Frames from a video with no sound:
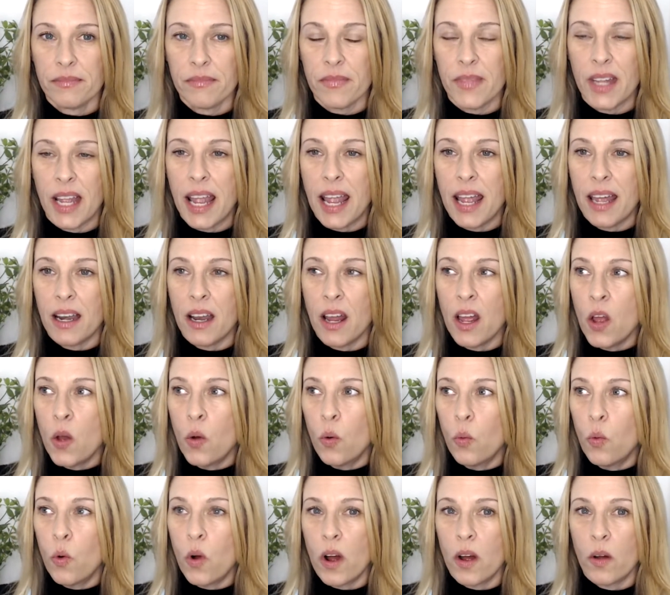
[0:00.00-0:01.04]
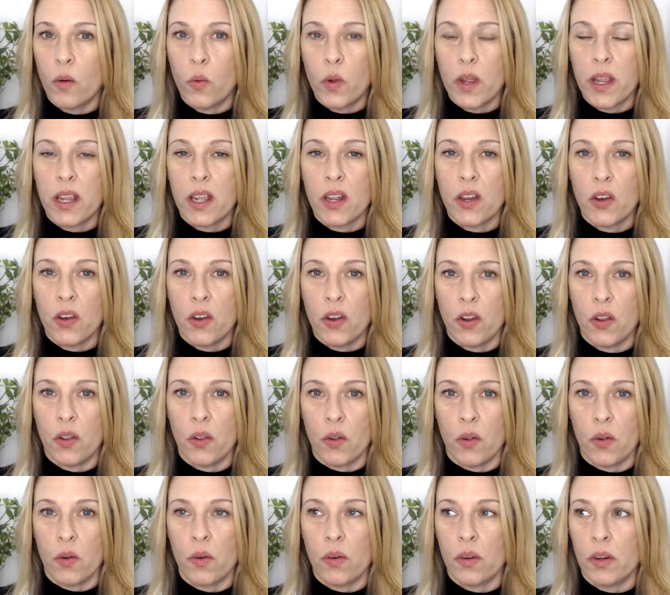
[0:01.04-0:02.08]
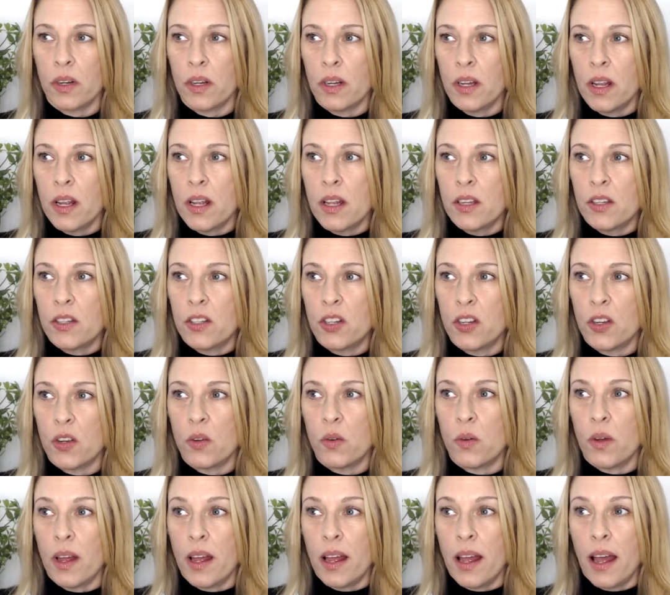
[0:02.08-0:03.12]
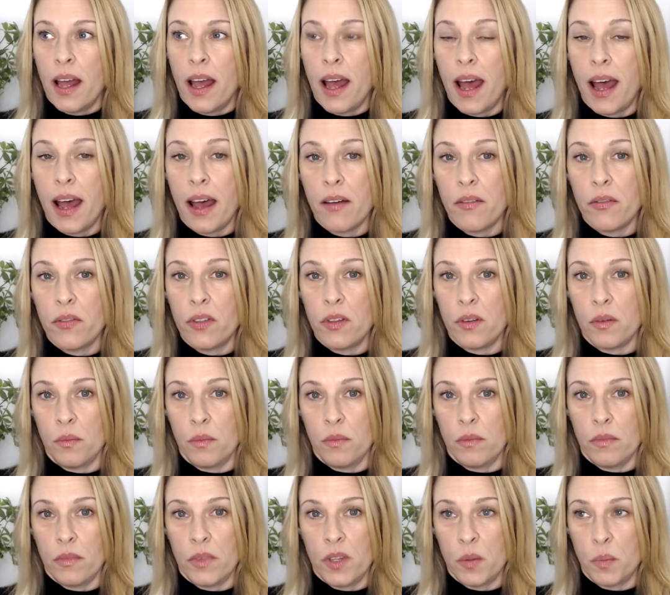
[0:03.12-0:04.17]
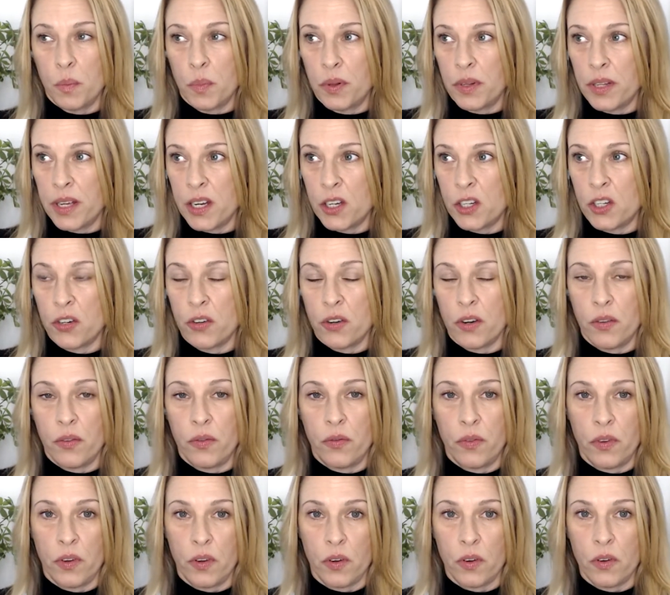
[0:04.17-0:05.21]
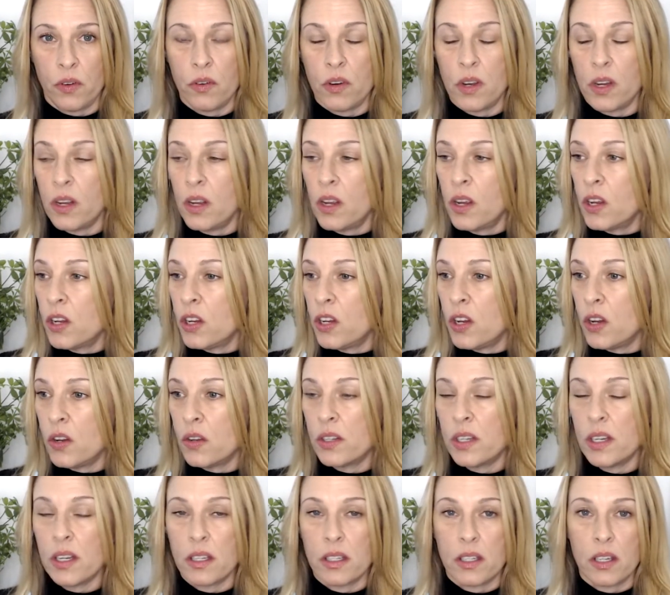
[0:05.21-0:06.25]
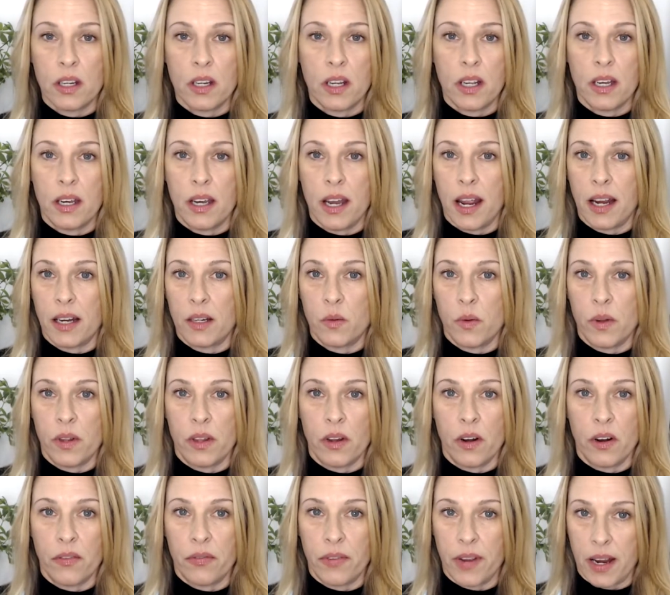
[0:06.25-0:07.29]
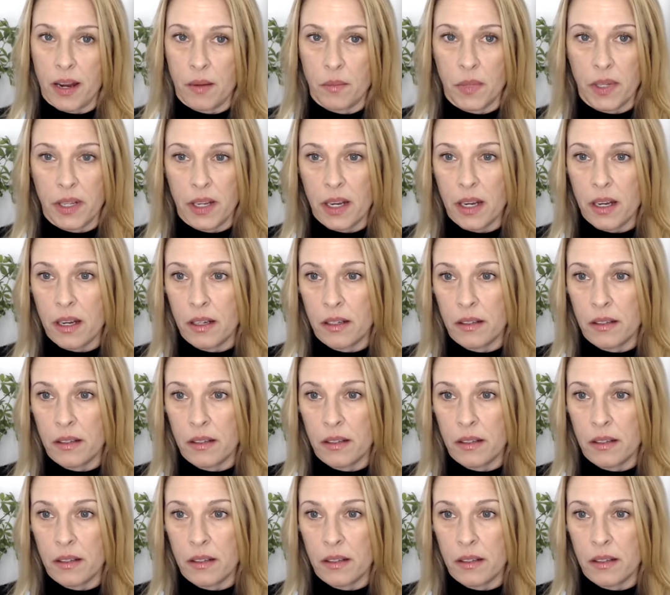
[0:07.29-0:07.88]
and what we can do to have the pleasure of food, use it to connect with our family,